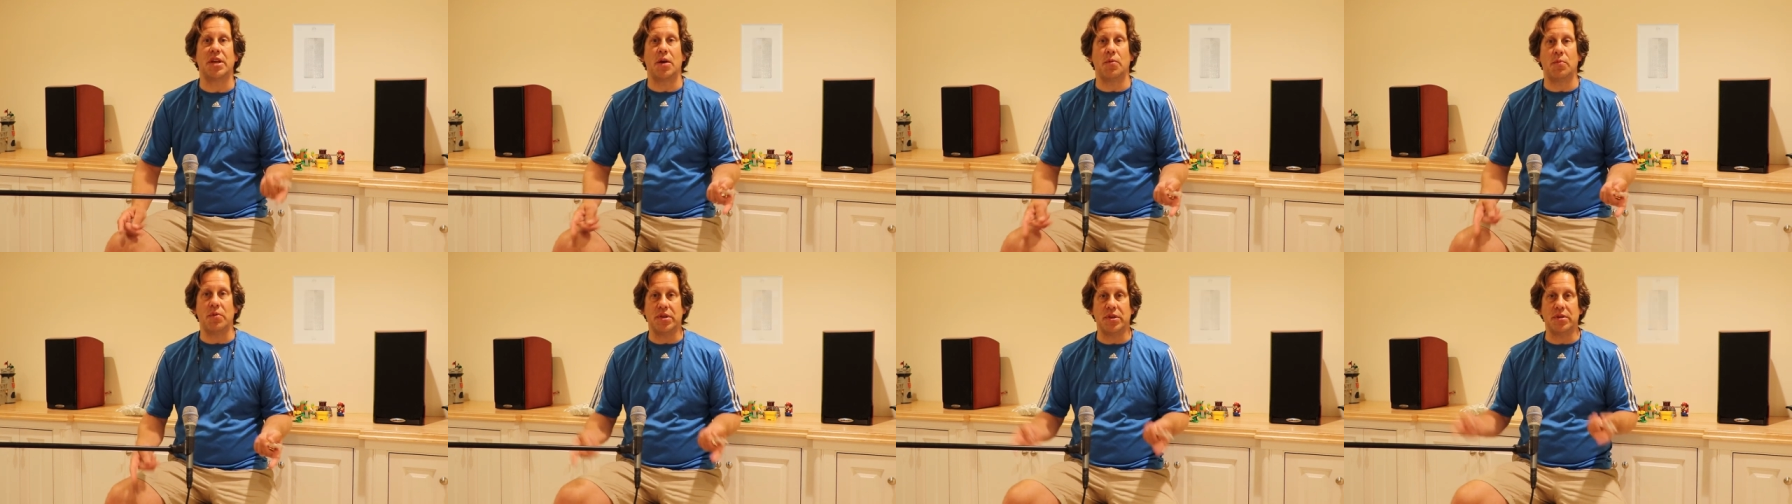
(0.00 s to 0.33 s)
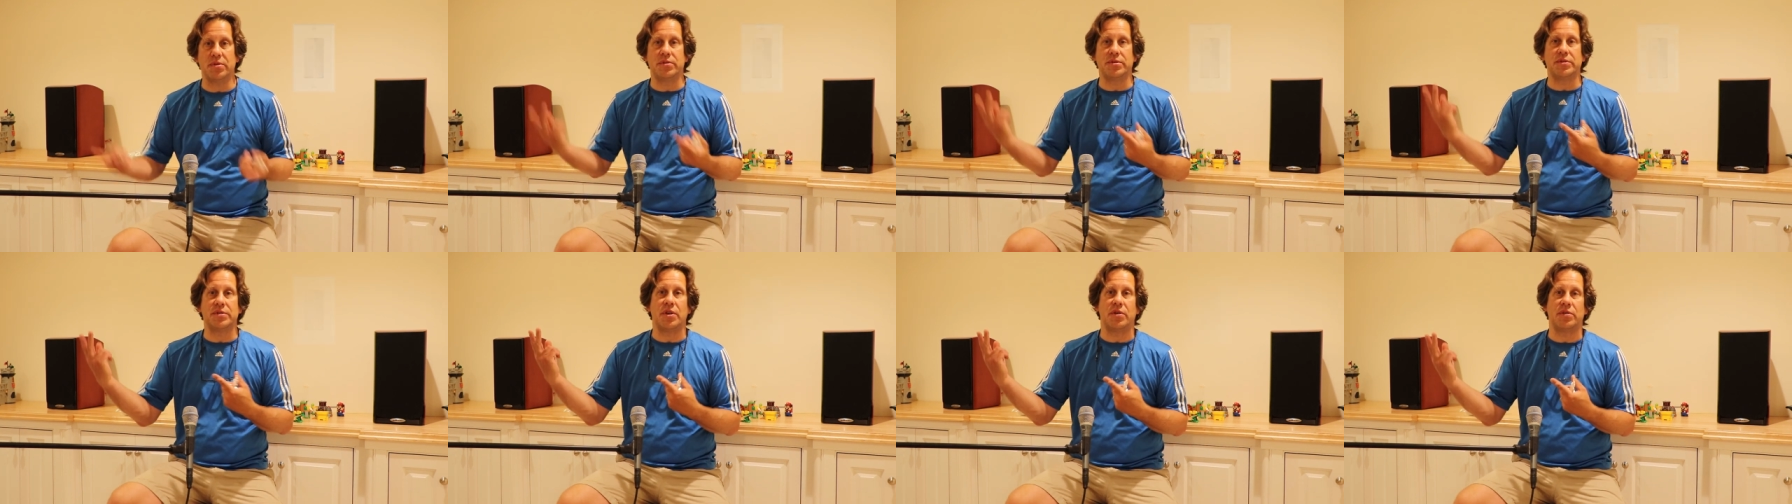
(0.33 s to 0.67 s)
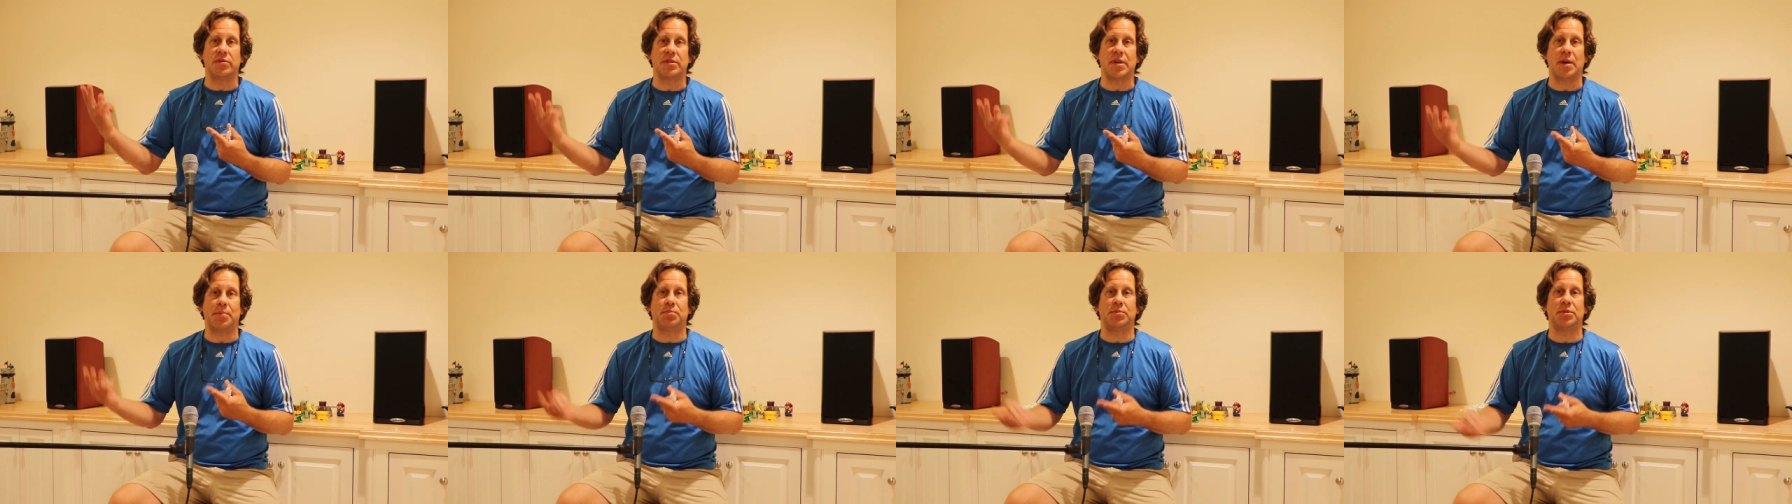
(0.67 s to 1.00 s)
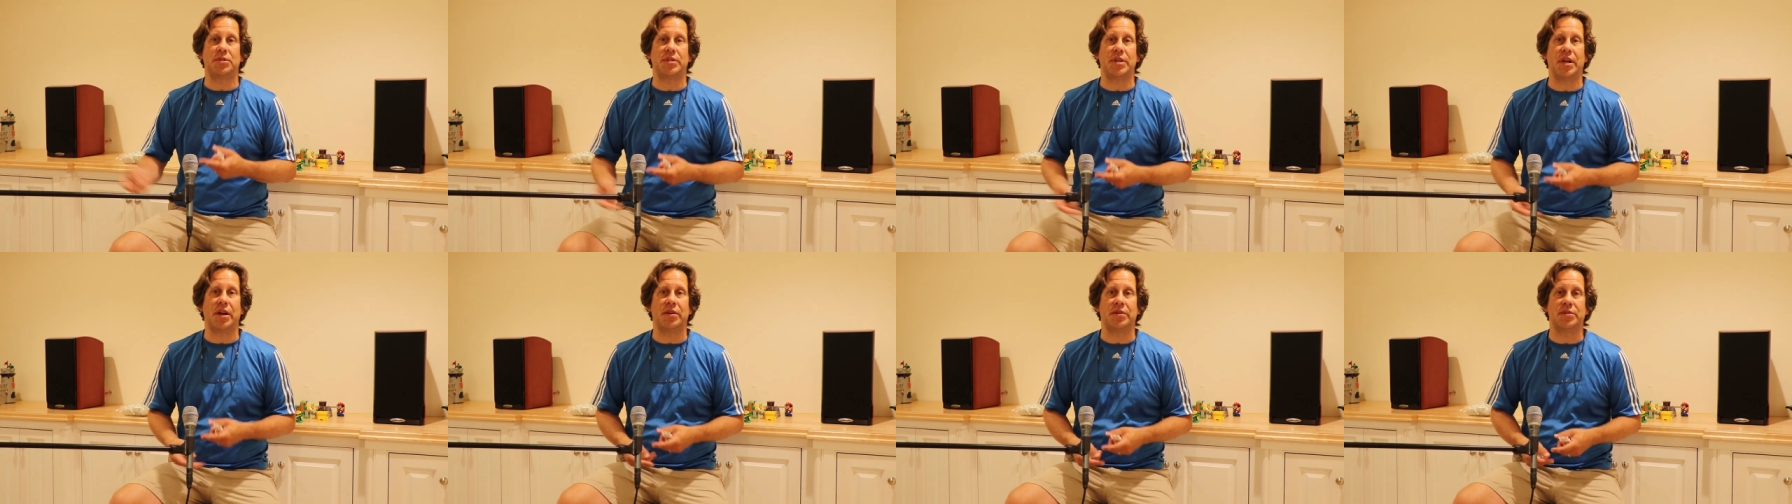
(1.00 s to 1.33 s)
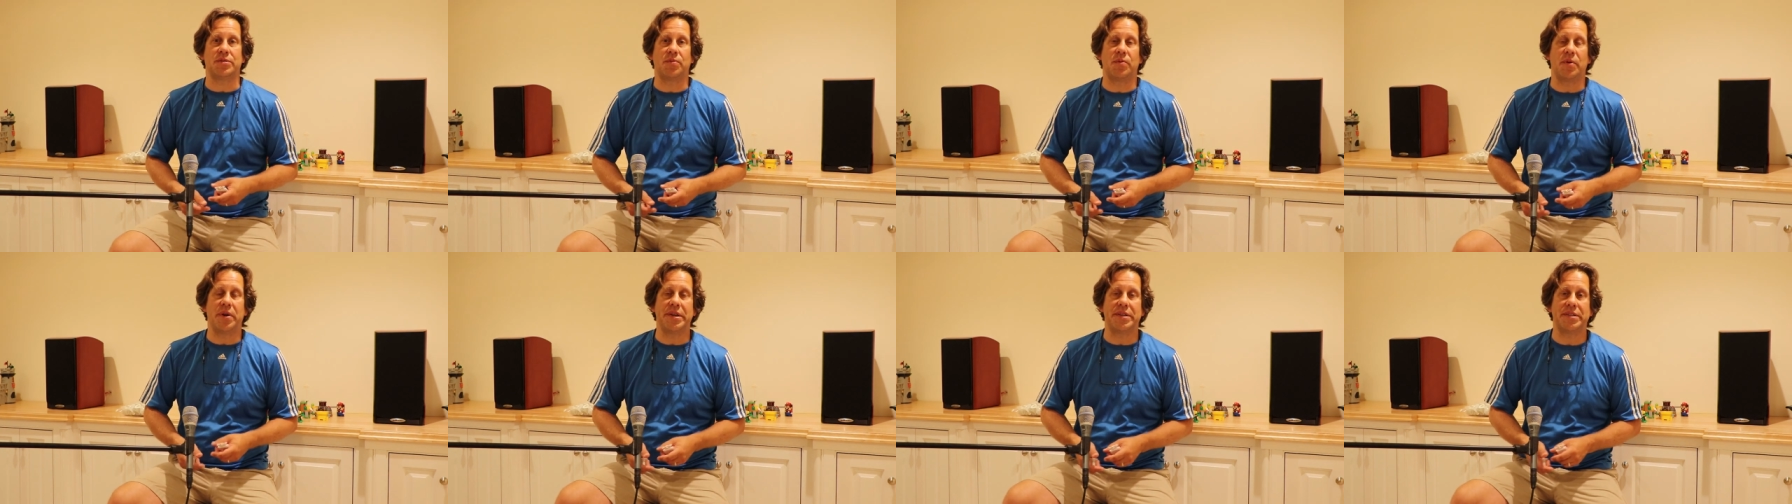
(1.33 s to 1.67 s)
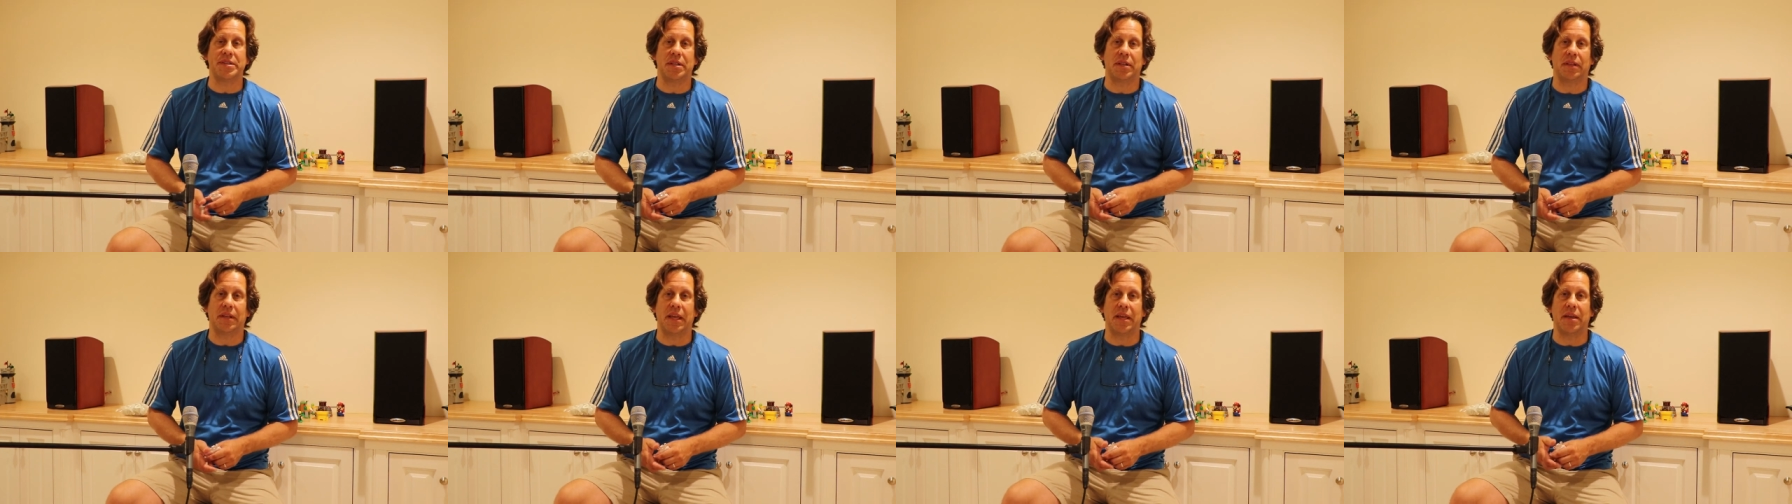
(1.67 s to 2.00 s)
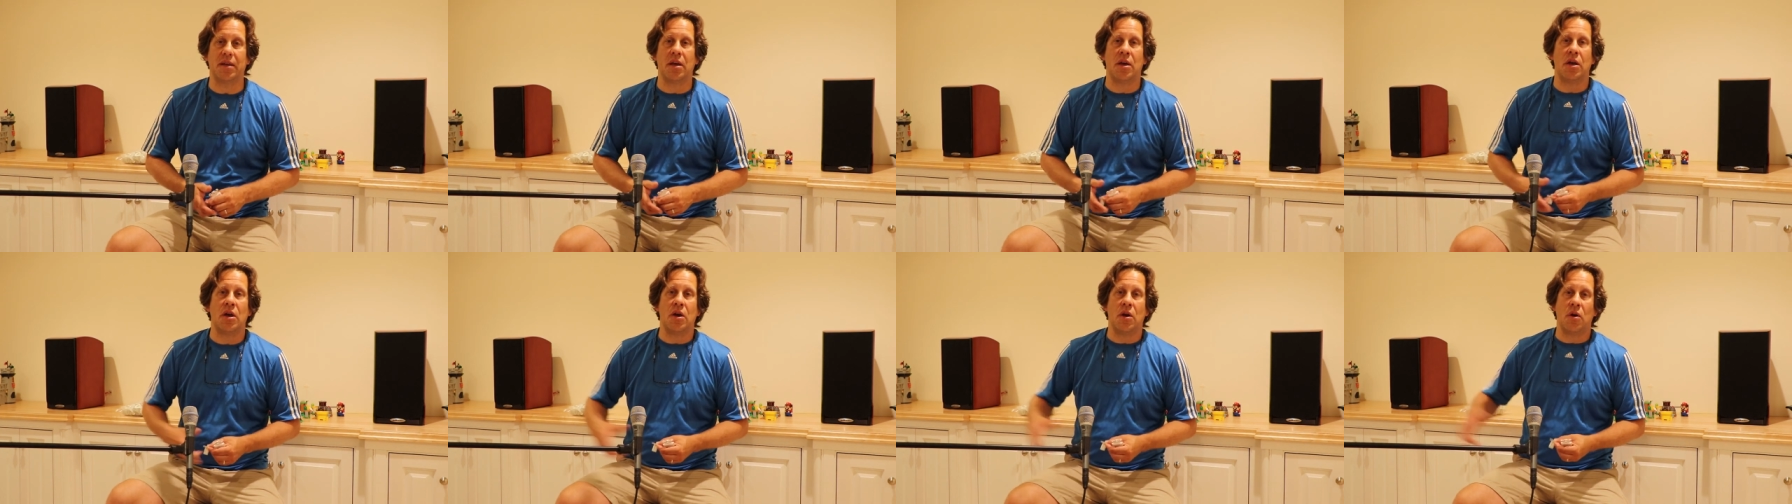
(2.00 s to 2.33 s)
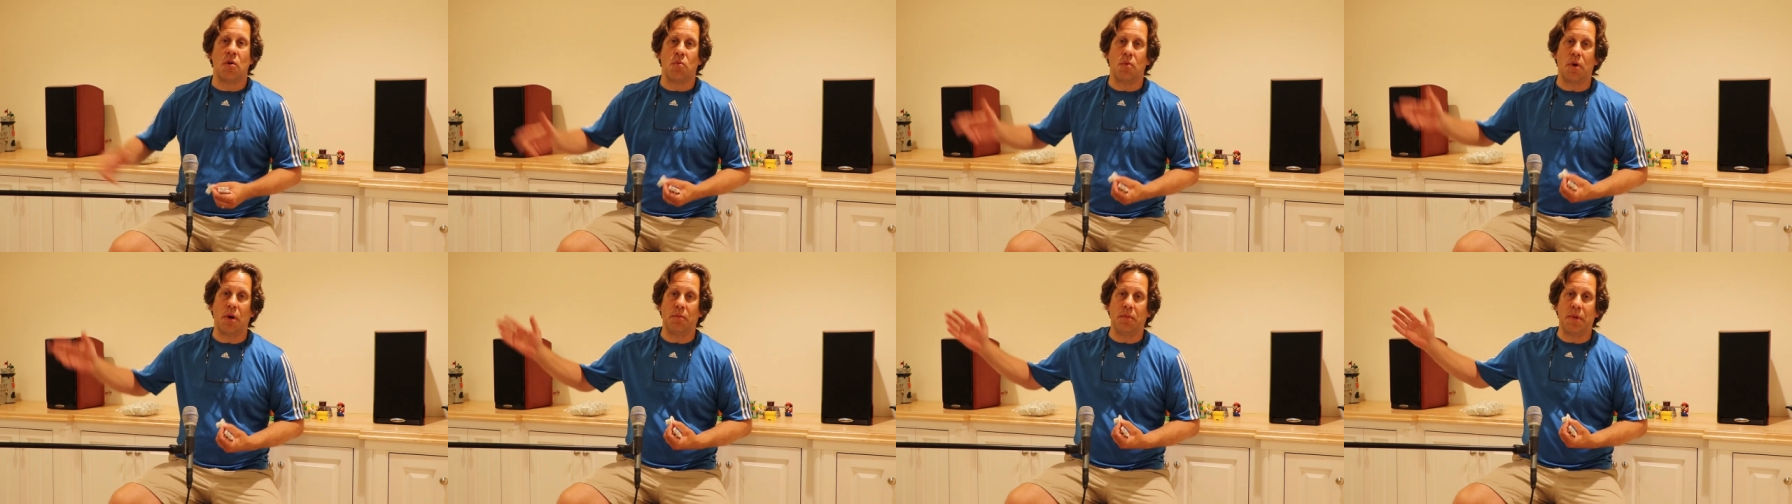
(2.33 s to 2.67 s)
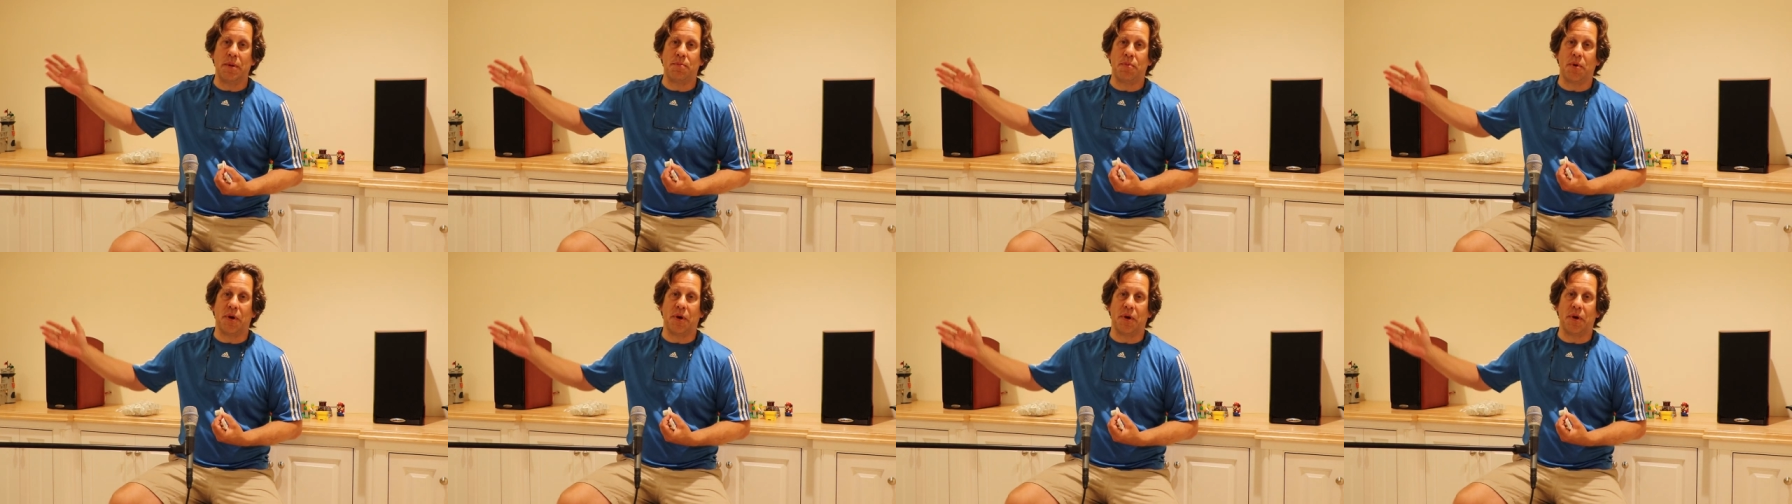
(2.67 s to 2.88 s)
and we used those upstairs recently when we